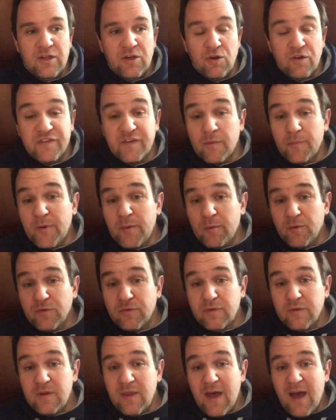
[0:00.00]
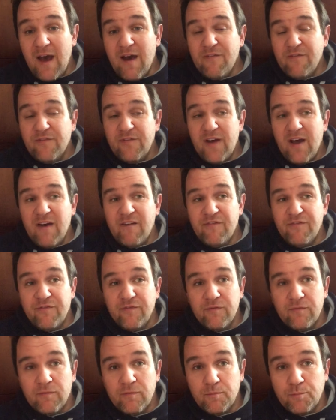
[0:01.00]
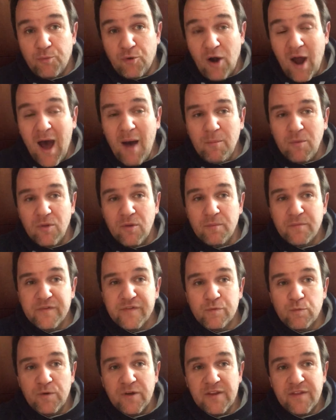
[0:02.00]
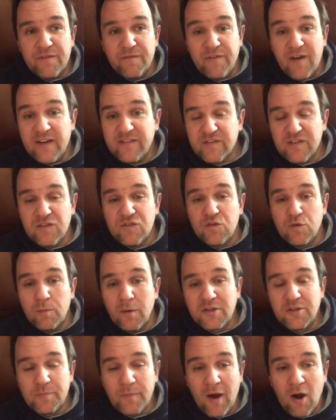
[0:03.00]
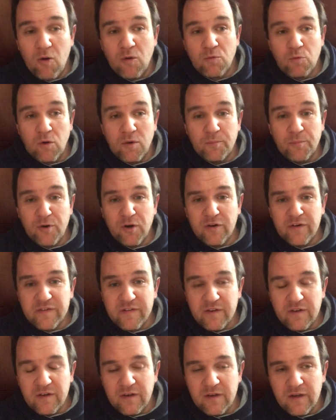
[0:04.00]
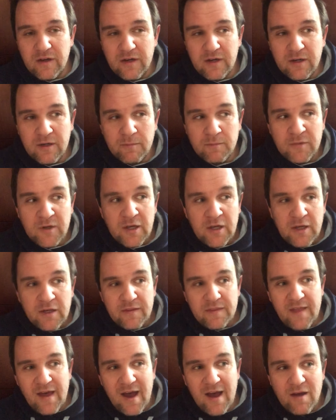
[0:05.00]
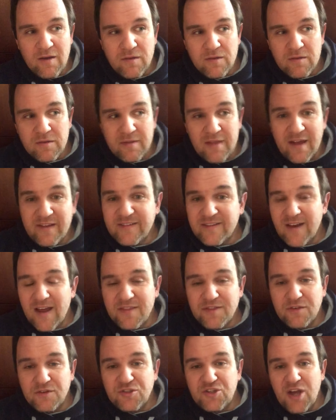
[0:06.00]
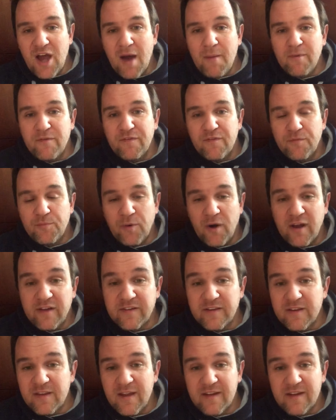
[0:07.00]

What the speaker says: Some people have problems with vesting too much power in one person. That's not the job of the president.